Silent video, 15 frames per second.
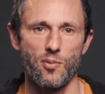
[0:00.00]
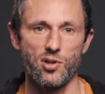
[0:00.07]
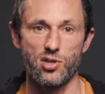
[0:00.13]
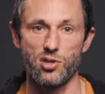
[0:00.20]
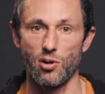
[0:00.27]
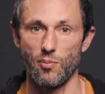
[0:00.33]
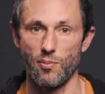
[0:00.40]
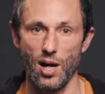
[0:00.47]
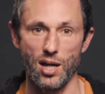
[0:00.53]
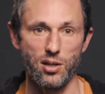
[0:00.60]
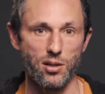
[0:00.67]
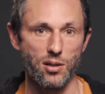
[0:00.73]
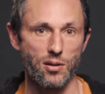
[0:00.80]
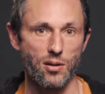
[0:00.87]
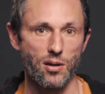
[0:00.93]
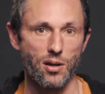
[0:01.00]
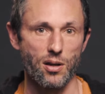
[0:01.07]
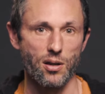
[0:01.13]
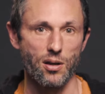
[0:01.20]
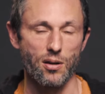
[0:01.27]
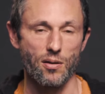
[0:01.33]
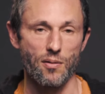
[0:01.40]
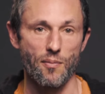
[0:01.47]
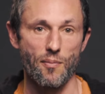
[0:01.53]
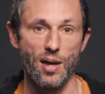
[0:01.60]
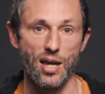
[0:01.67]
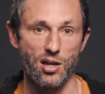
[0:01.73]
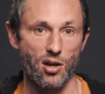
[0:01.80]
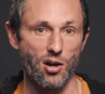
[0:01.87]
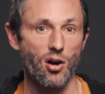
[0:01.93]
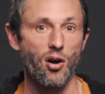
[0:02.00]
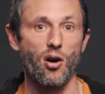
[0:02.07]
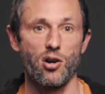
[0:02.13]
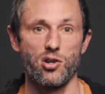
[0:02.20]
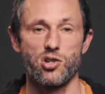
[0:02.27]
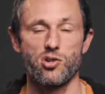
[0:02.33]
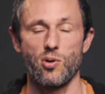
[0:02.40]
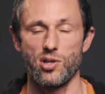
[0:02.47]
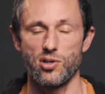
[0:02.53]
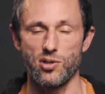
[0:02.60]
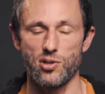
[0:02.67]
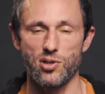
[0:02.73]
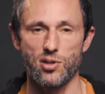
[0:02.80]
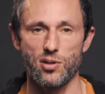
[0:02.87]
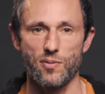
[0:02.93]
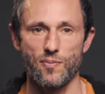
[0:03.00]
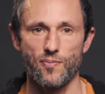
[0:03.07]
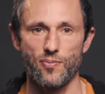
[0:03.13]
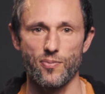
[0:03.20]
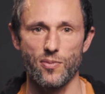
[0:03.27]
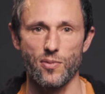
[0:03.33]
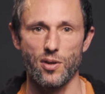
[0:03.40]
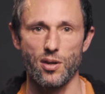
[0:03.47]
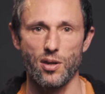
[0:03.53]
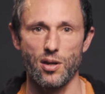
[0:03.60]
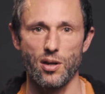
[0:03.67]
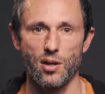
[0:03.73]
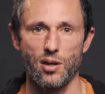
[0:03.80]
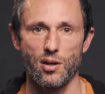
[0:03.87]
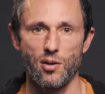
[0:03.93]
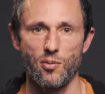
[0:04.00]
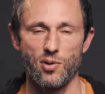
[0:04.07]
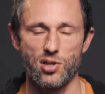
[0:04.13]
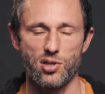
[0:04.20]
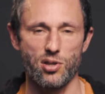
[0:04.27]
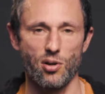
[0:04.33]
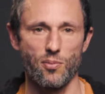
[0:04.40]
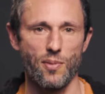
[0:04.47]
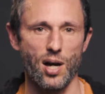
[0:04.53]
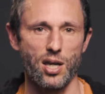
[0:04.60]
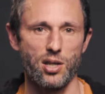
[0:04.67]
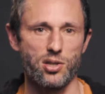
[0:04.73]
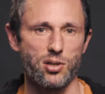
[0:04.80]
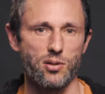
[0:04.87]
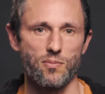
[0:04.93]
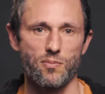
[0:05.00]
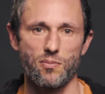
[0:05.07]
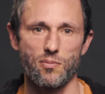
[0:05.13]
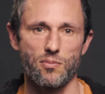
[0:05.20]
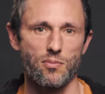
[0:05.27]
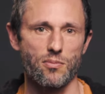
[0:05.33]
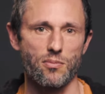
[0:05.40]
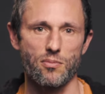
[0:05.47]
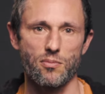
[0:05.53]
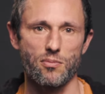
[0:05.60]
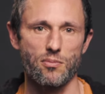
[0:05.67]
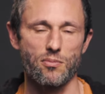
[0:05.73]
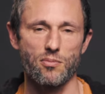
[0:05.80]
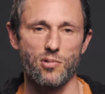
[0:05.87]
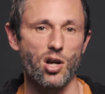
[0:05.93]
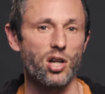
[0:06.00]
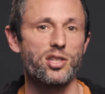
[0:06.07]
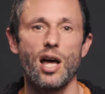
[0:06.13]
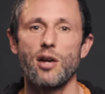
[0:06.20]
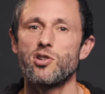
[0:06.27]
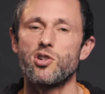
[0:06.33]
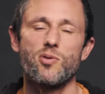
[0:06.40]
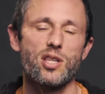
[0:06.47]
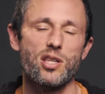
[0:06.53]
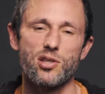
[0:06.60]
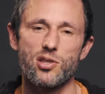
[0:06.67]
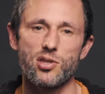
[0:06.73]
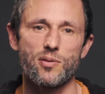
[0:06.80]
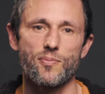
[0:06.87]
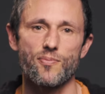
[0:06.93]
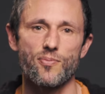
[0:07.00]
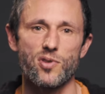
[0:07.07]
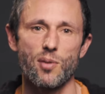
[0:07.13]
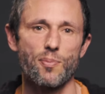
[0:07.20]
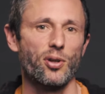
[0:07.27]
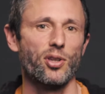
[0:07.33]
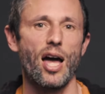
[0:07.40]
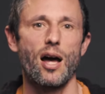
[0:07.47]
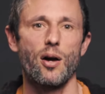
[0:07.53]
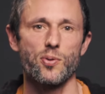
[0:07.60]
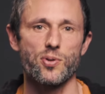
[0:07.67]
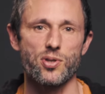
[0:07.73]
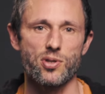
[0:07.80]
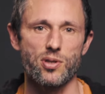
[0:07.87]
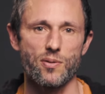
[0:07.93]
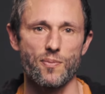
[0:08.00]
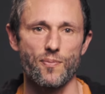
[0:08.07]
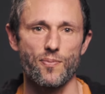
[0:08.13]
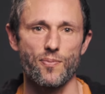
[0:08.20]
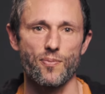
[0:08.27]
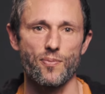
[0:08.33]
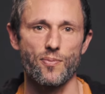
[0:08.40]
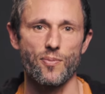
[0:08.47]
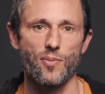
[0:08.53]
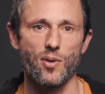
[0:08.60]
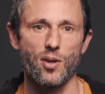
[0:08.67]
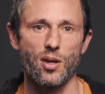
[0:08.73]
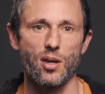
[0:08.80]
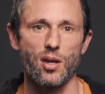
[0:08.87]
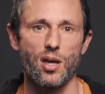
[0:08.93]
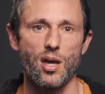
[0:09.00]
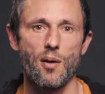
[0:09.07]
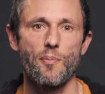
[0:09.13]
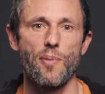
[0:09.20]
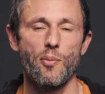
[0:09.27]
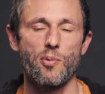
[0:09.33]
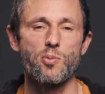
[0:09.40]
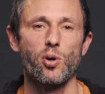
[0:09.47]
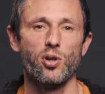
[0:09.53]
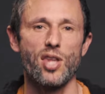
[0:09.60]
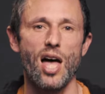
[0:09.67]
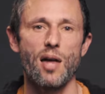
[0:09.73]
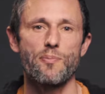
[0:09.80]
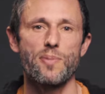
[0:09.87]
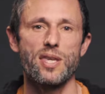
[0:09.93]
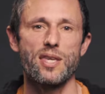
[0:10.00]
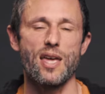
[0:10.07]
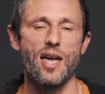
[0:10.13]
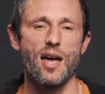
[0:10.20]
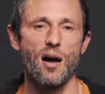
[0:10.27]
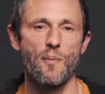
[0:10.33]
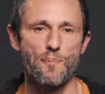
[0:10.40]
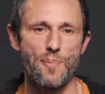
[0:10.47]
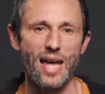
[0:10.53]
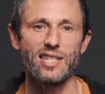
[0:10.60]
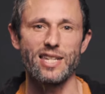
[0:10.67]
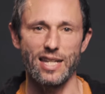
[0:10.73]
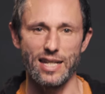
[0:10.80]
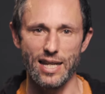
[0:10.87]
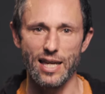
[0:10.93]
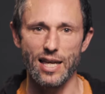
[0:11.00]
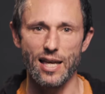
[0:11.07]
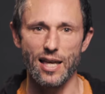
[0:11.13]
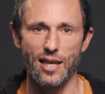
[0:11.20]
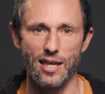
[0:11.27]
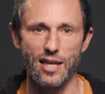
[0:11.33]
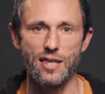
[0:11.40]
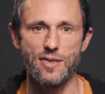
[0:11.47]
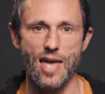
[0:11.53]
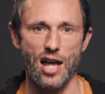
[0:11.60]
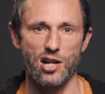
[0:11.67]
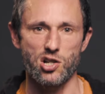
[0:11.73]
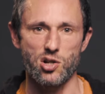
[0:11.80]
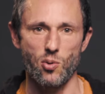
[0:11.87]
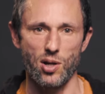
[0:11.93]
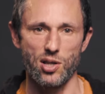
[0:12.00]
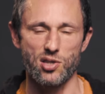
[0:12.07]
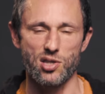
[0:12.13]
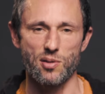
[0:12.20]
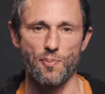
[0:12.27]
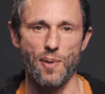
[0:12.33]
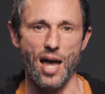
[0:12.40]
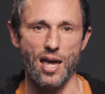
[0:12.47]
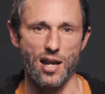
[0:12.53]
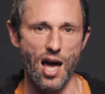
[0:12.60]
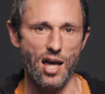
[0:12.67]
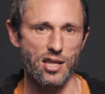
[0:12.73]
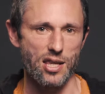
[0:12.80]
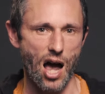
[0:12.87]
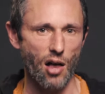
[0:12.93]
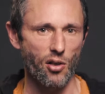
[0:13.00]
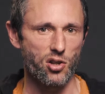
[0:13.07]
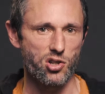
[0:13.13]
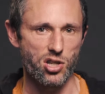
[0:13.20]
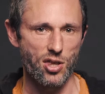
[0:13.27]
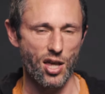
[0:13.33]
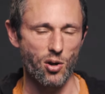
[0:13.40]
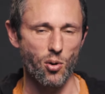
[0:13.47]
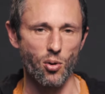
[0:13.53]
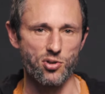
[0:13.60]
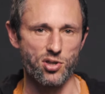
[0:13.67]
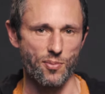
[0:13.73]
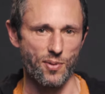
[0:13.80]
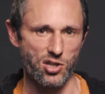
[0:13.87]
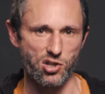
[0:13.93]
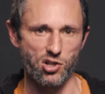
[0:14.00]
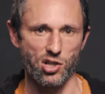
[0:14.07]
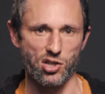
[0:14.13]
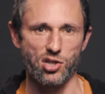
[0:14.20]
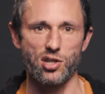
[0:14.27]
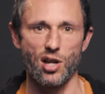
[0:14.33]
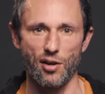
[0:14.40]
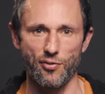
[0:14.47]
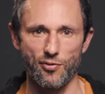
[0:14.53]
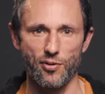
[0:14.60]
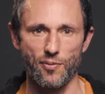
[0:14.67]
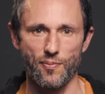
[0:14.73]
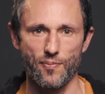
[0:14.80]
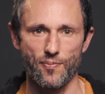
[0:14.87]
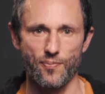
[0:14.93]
We still might make hard choices. We still might cut down trees to build a house. But we will not be abetted in that choice by an ideology that holds them as just stuff.